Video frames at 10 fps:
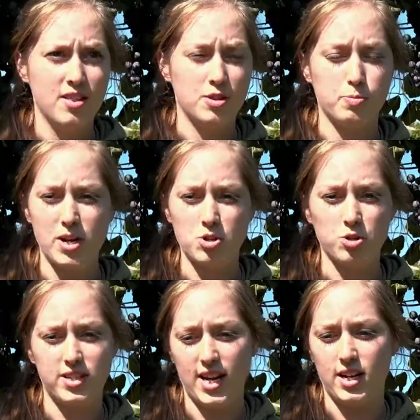The
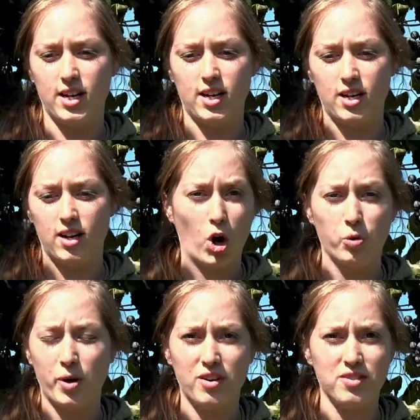spatial data
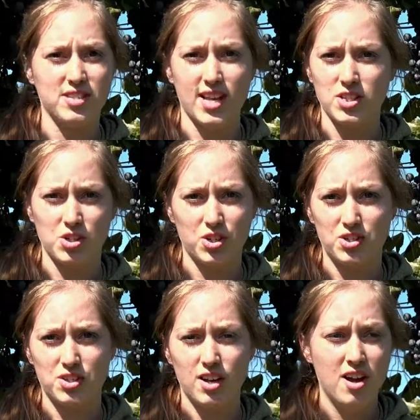hardware, the
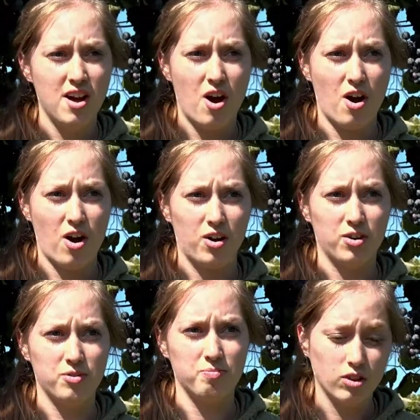sensors,
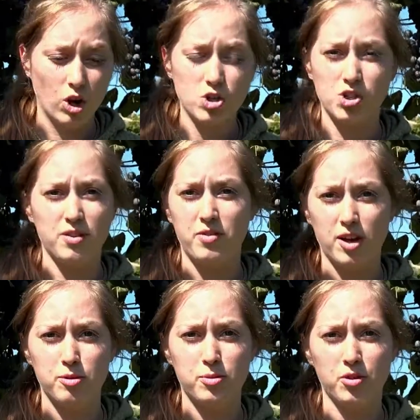are largely
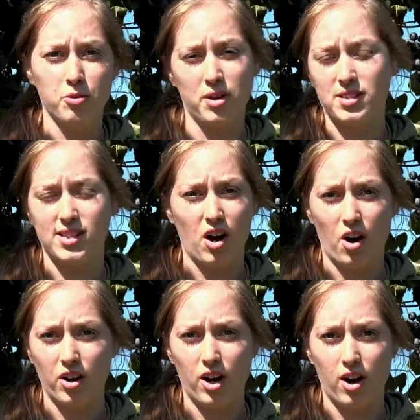available. The ones that
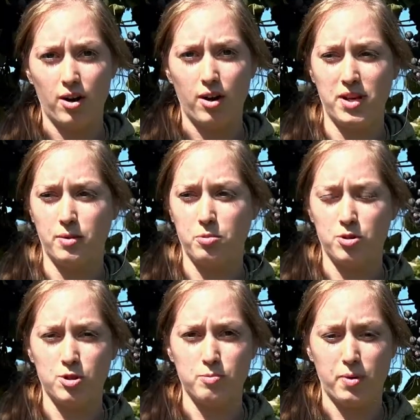aren't are being
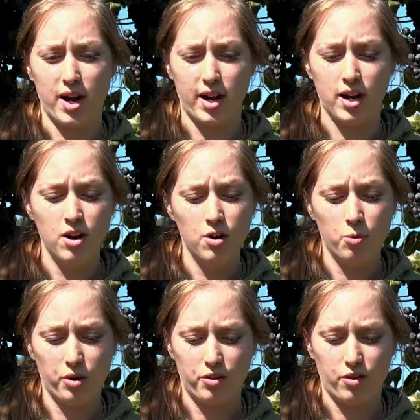produced by
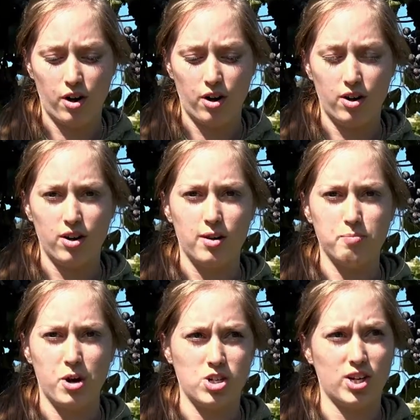one of our
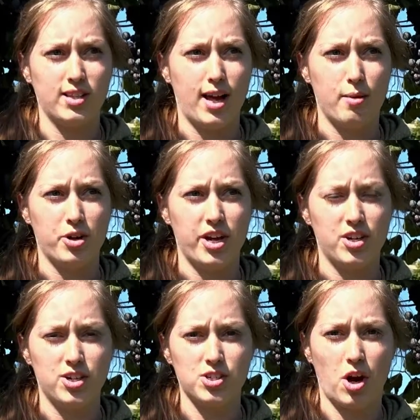project
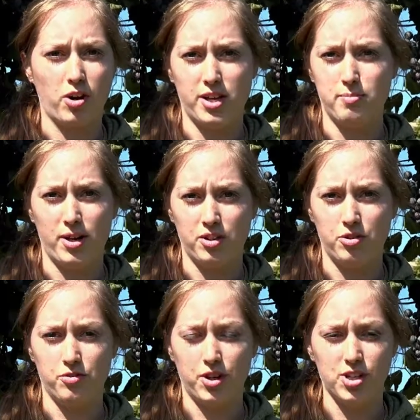collaborators, Carnegie Mellon
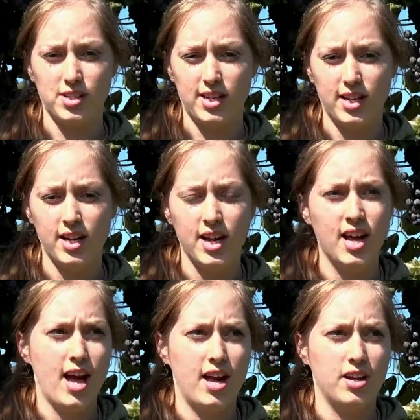University.
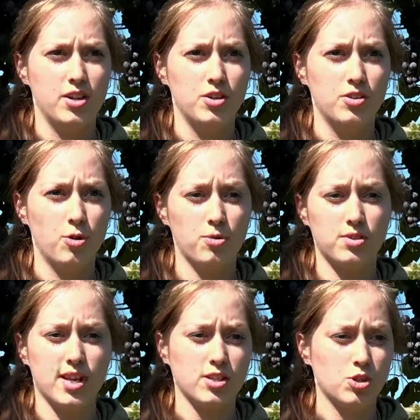And those
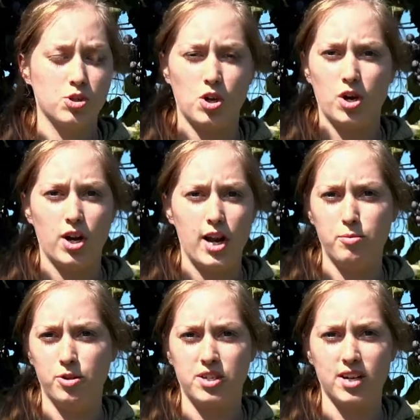sensors are
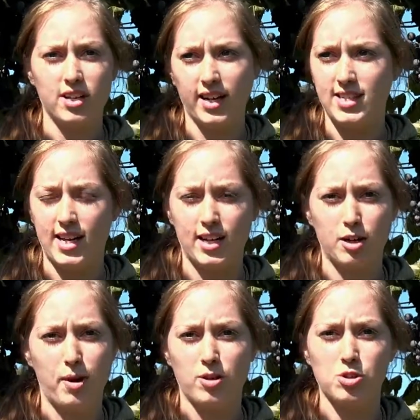able to collect data
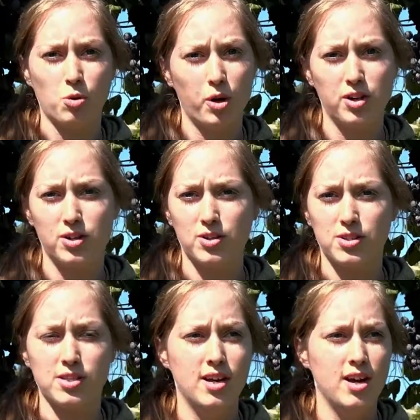about
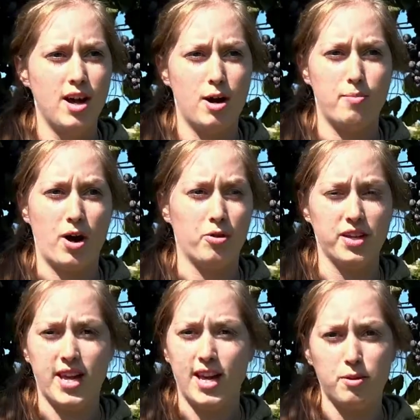soils, about
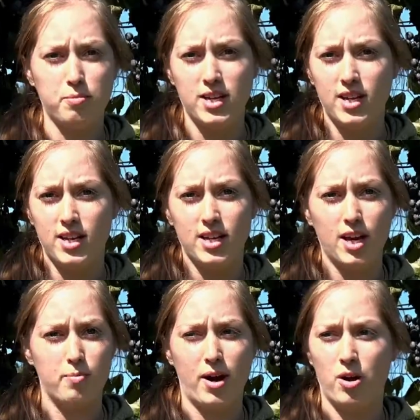the canopy,
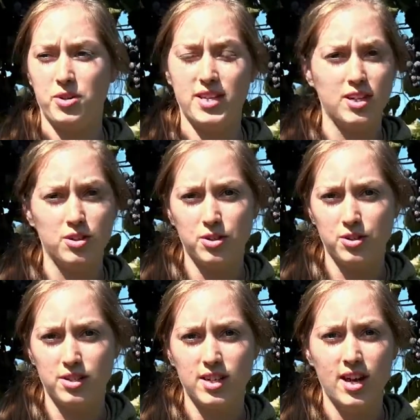about
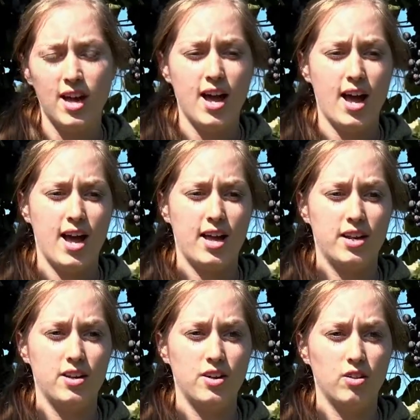yield,
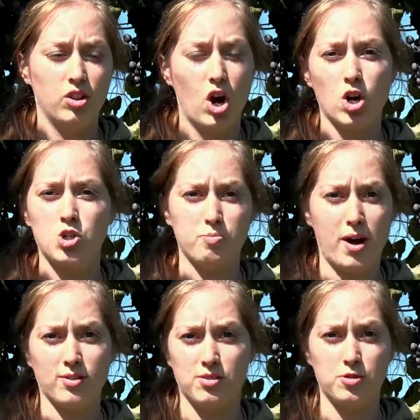and large
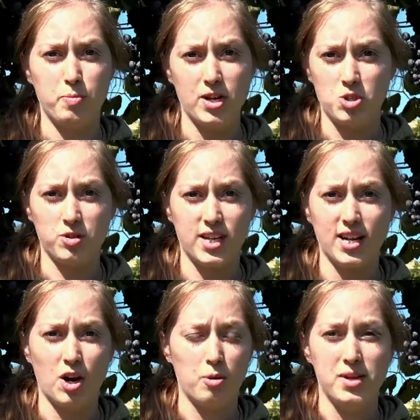amounts of spatial
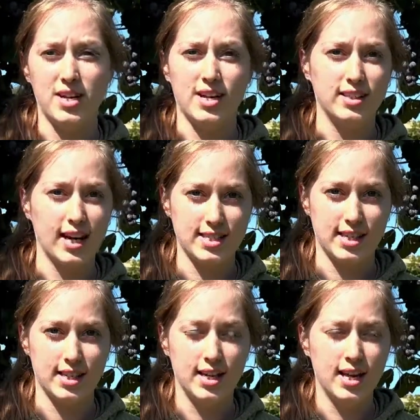data are being collected.